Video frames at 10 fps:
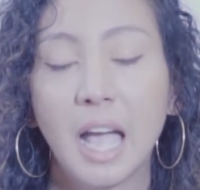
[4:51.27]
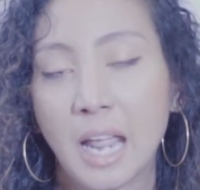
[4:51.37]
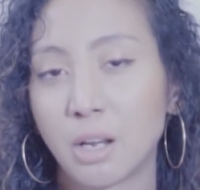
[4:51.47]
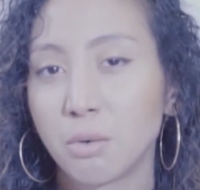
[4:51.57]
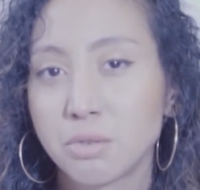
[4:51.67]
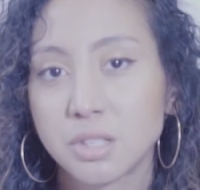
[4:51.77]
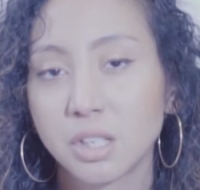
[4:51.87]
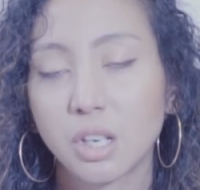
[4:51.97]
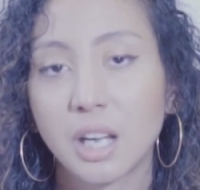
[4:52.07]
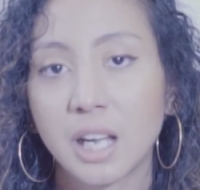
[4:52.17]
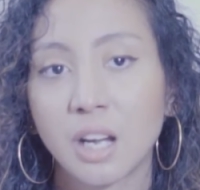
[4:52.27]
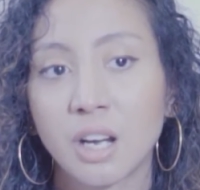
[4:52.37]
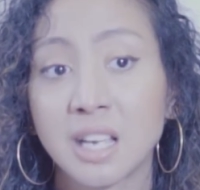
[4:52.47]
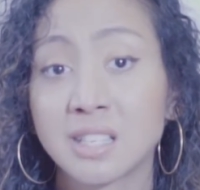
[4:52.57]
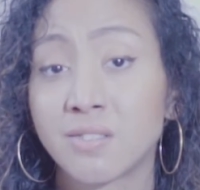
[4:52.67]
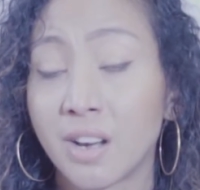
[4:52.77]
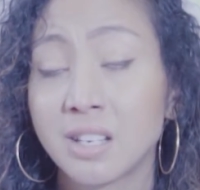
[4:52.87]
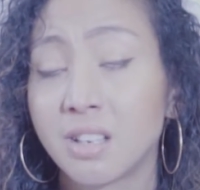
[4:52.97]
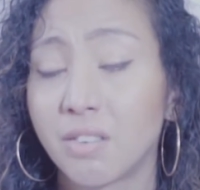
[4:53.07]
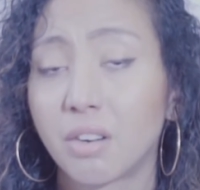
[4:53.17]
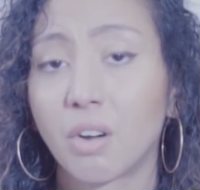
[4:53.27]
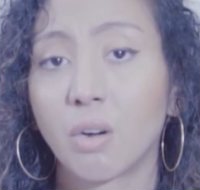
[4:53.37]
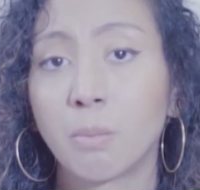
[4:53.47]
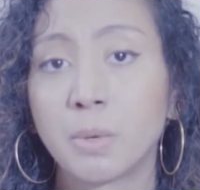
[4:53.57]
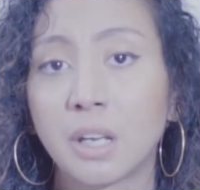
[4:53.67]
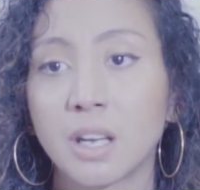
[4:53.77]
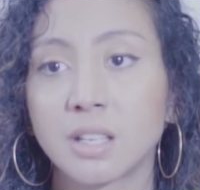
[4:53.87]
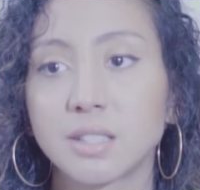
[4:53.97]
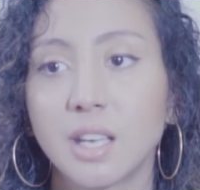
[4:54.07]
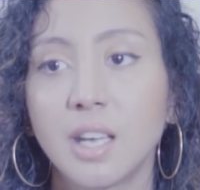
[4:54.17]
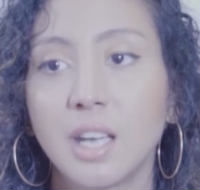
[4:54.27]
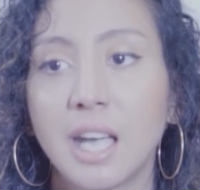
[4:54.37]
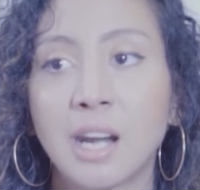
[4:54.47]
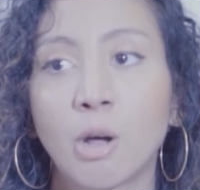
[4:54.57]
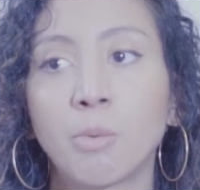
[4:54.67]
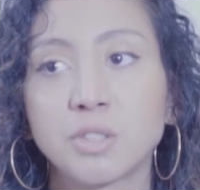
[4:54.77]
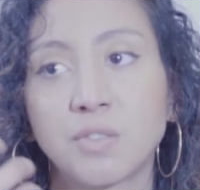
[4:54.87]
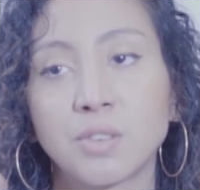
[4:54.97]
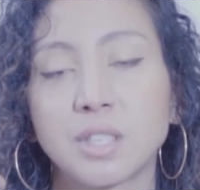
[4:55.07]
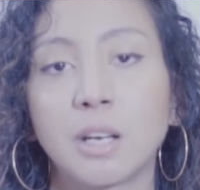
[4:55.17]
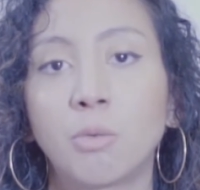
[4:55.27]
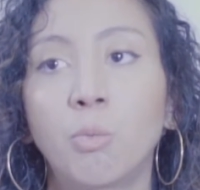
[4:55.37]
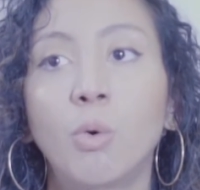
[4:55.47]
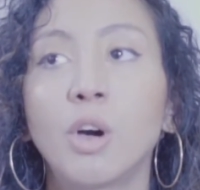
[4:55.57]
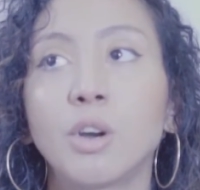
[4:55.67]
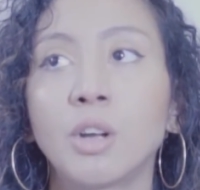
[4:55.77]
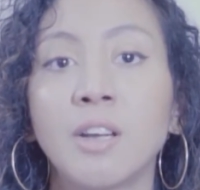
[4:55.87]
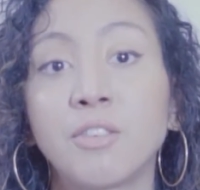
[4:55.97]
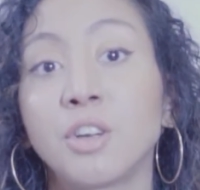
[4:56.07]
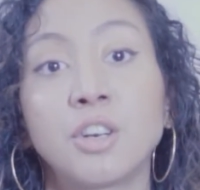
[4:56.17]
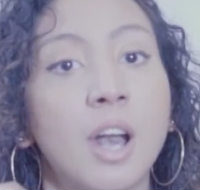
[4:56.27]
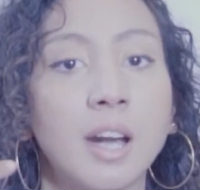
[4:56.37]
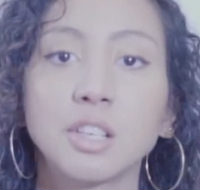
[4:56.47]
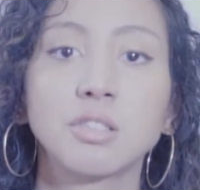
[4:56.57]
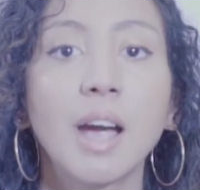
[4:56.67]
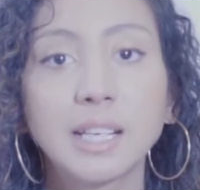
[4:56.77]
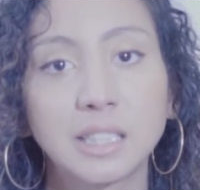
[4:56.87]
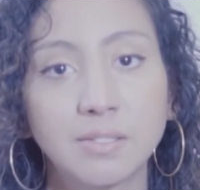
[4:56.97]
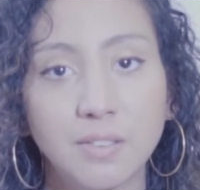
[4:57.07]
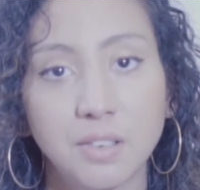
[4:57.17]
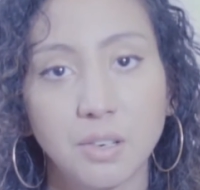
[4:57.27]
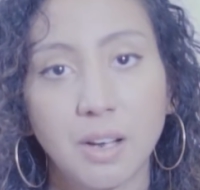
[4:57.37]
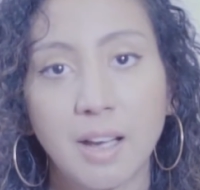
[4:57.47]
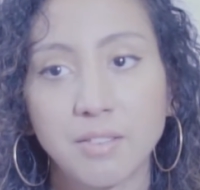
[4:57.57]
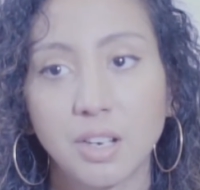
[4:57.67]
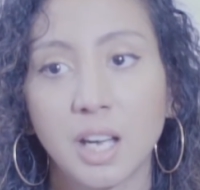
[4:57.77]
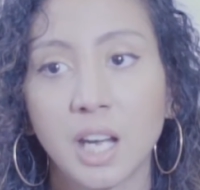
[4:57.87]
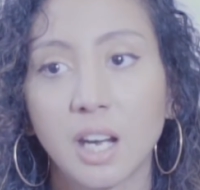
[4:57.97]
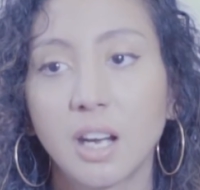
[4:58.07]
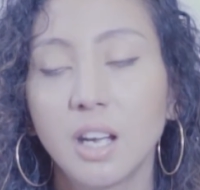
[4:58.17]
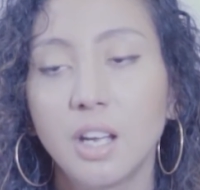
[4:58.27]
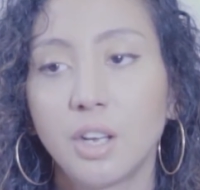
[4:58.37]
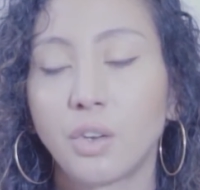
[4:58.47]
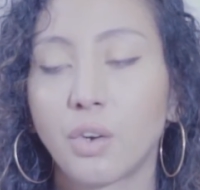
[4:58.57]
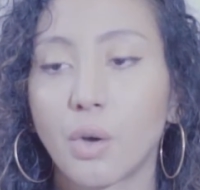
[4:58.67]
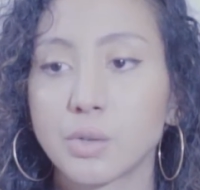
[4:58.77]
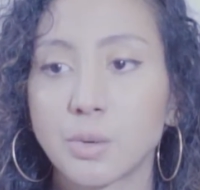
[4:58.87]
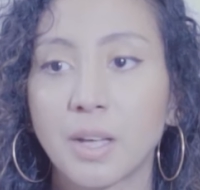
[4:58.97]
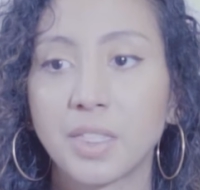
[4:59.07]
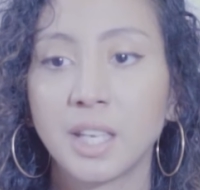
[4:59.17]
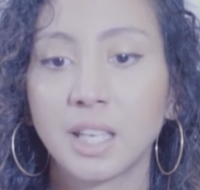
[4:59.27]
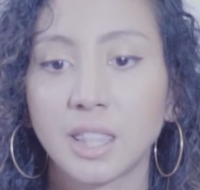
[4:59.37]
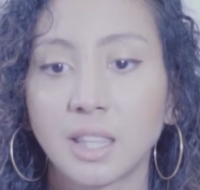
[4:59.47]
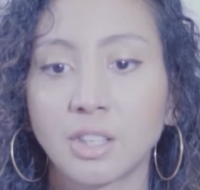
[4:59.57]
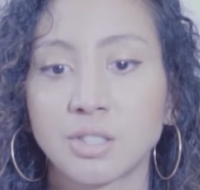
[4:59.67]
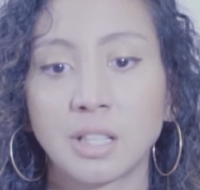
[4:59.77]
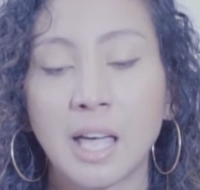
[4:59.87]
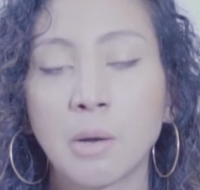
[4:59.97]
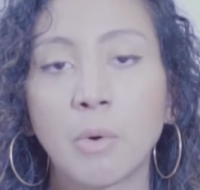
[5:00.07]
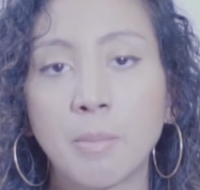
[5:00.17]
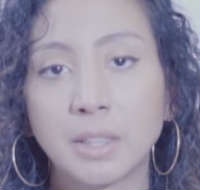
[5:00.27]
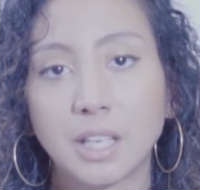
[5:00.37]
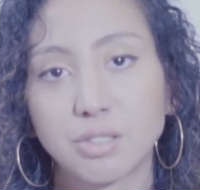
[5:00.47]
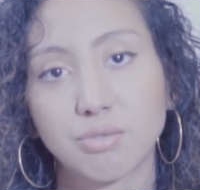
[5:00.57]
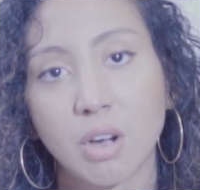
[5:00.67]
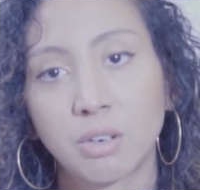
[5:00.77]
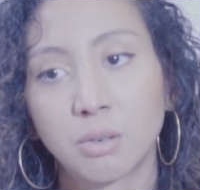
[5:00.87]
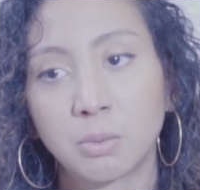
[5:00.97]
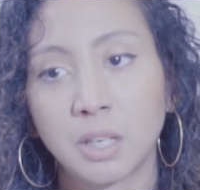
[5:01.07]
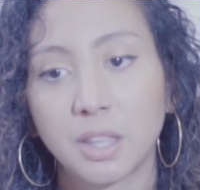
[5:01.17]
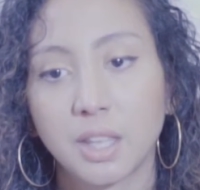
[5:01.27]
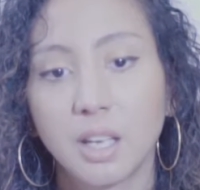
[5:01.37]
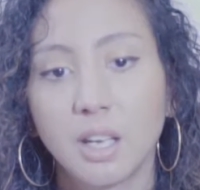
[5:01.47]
And losing your hair is very difficult because it almost feels like, what if you're not attractive if you don't have your hair? So I think that there's a lot of women that struggle with,